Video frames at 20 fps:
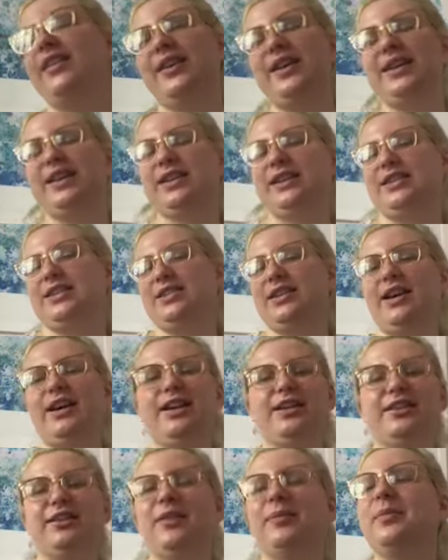that's, I
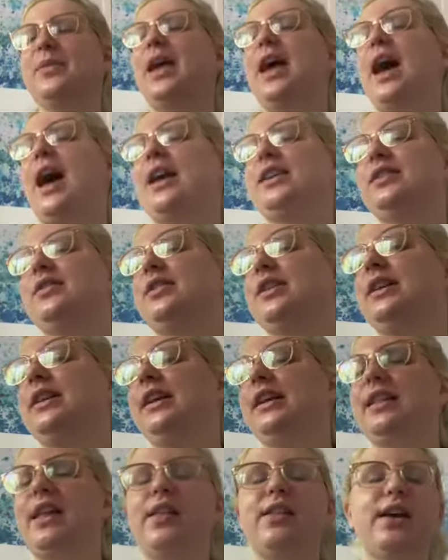don't know. I just really
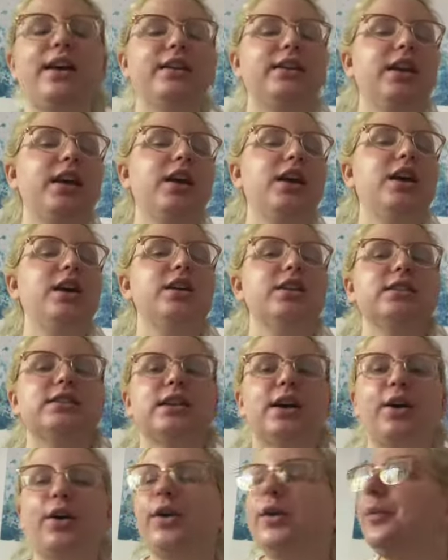like that line.
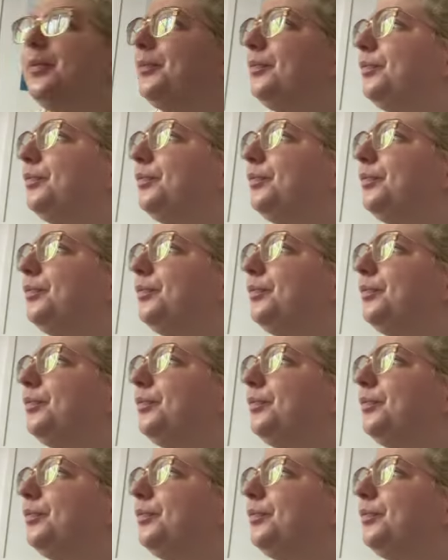So,